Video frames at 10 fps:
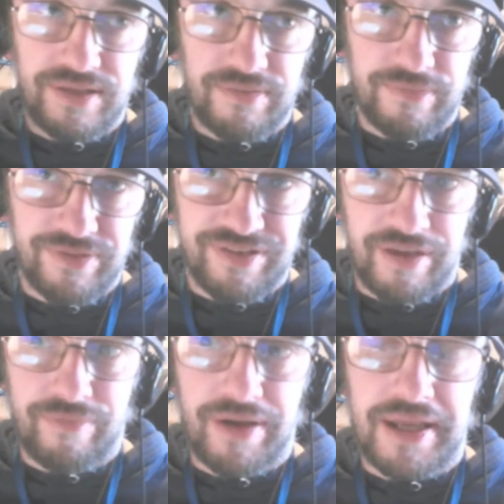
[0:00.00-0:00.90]

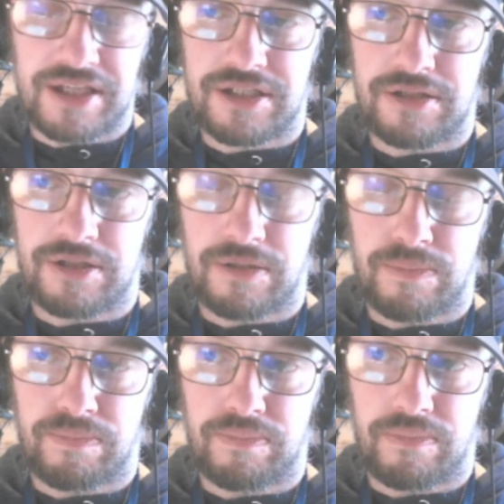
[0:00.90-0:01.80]
Sitting right next to
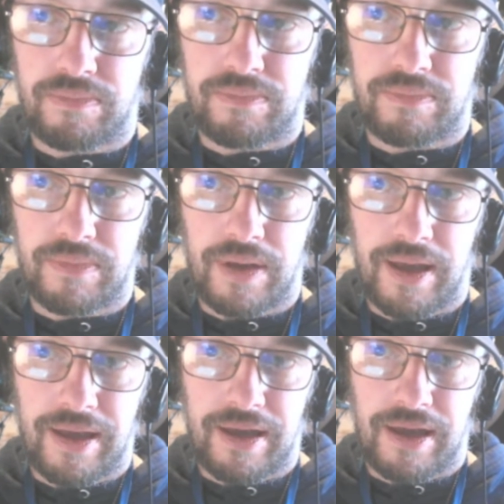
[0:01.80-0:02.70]

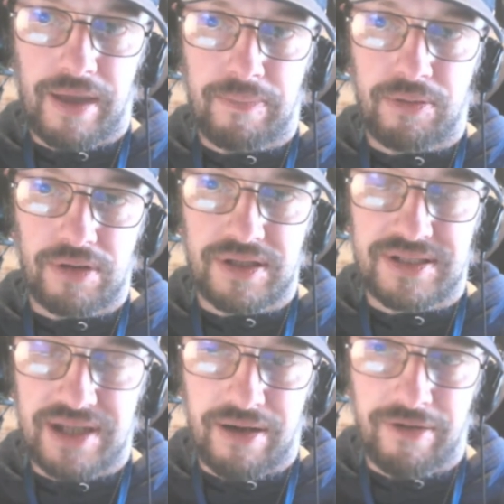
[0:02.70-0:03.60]
the airport
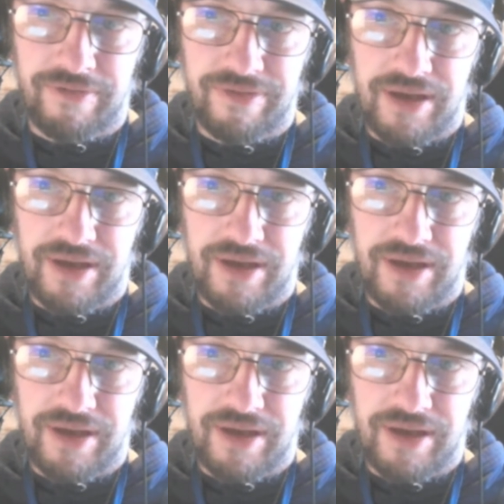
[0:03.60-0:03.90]
itself.